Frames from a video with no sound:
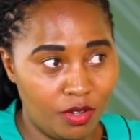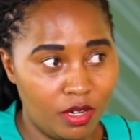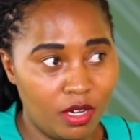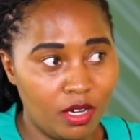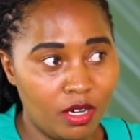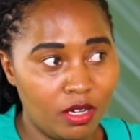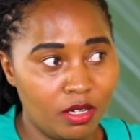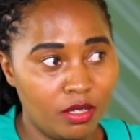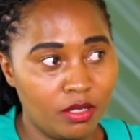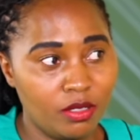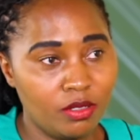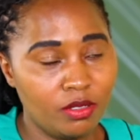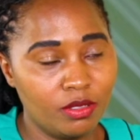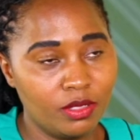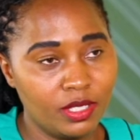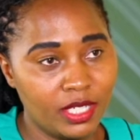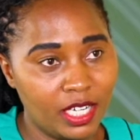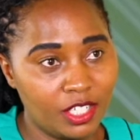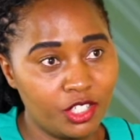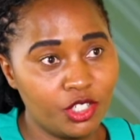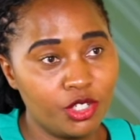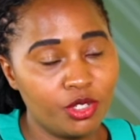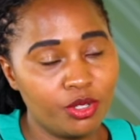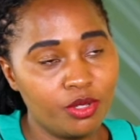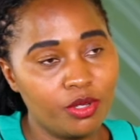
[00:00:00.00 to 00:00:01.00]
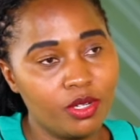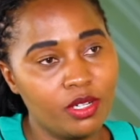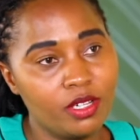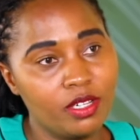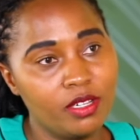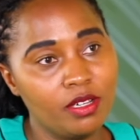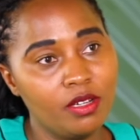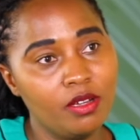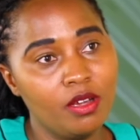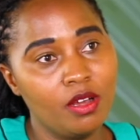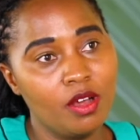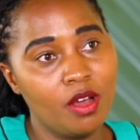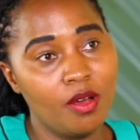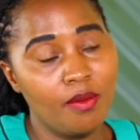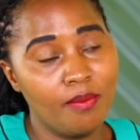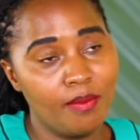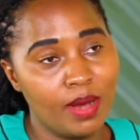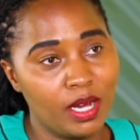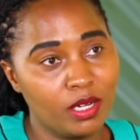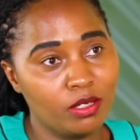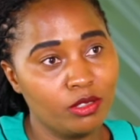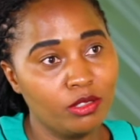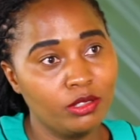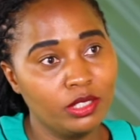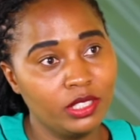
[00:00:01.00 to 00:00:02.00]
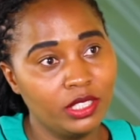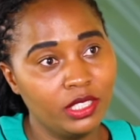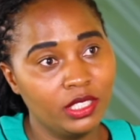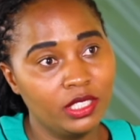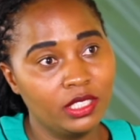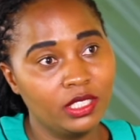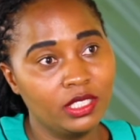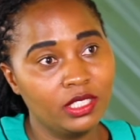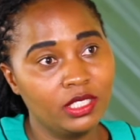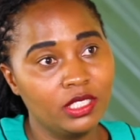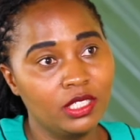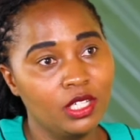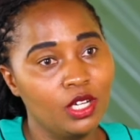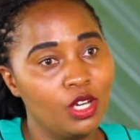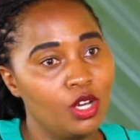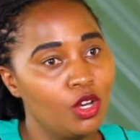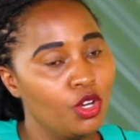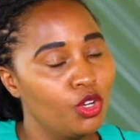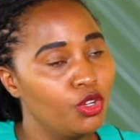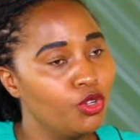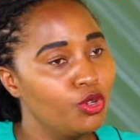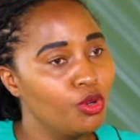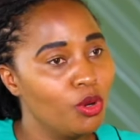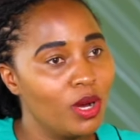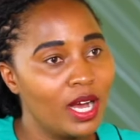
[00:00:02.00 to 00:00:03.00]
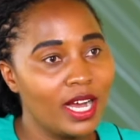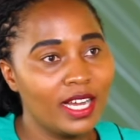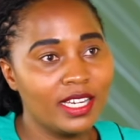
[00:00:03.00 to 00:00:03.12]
uh, natural mangoes, no